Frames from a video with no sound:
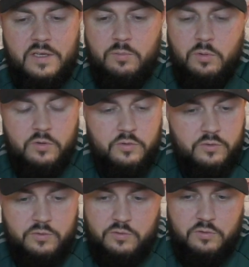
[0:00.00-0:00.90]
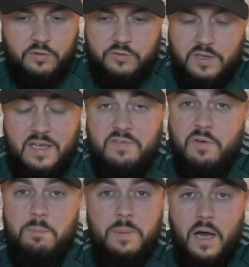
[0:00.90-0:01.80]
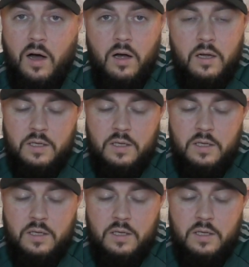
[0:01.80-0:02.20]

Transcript: he was just even better.